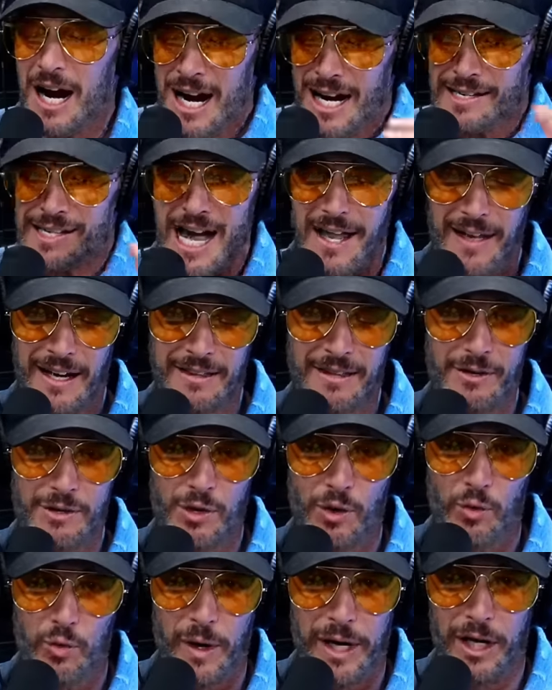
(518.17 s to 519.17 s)
It's not like there's a
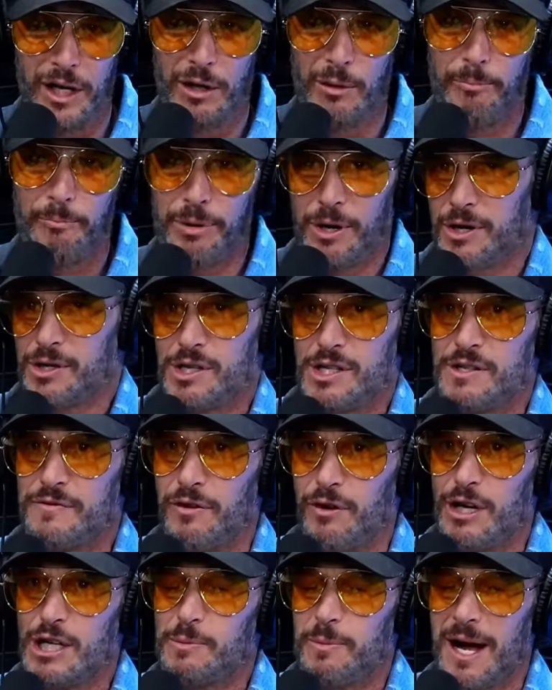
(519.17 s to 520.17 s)
real person's
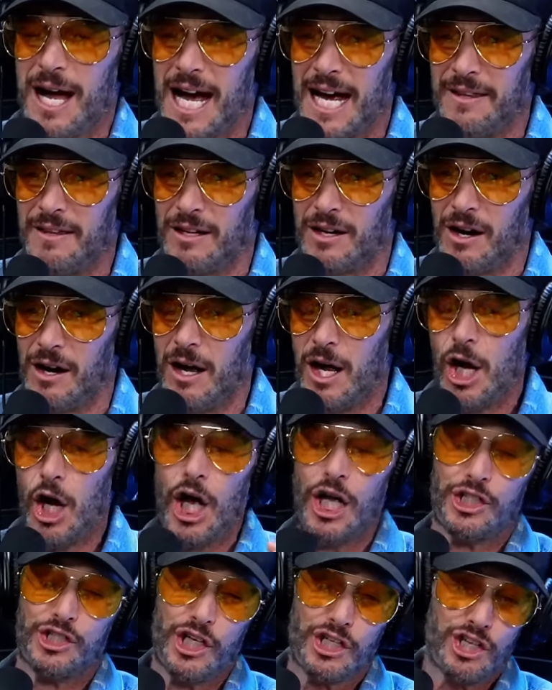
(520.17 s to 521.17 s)
voice behind the car.
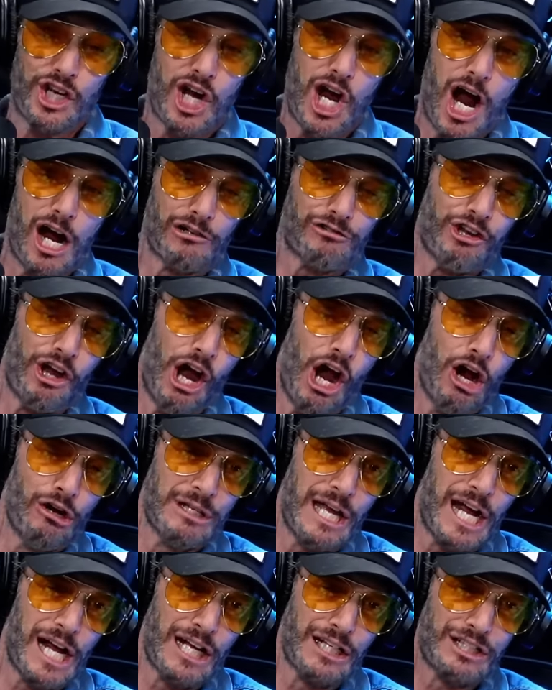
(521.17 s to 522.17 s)
It's just a cartoon.
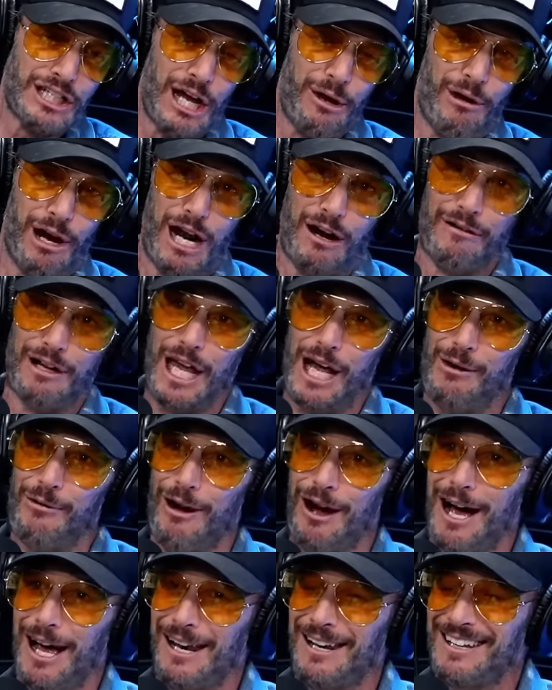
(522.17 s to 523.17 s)
They can say whatever they want.